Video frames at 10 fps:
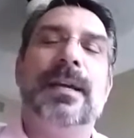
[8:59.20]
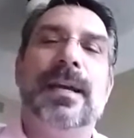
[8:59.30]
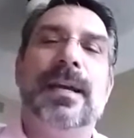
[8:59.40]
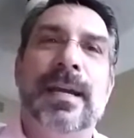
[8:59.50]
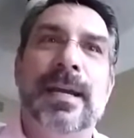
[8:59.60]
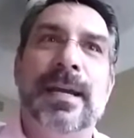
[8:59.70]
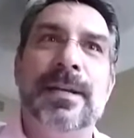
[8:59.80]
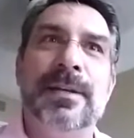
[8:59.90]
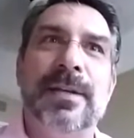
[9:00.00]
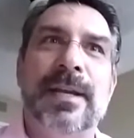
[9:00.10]

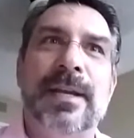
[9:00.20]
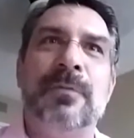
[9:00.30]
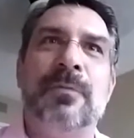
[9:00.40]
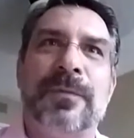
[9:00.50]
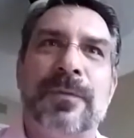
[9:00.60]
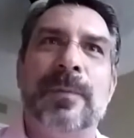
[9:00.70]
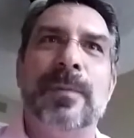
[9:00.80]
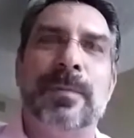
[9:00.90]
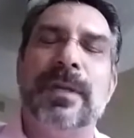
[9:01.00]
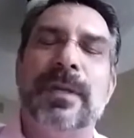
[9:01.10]
and from a
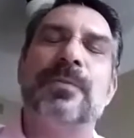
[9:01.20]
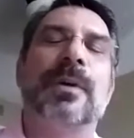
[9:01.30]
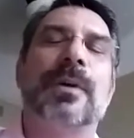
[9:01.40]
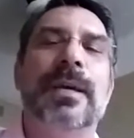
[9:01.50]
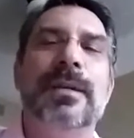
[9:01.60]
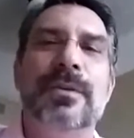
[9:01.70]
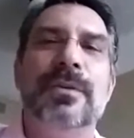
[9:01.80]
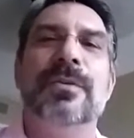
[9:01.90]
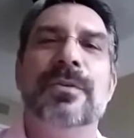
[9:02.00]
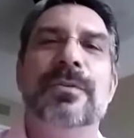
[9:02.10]
place where I
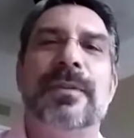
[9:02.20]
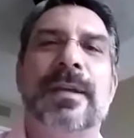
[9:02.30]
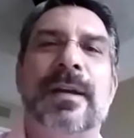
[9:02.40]
knew that I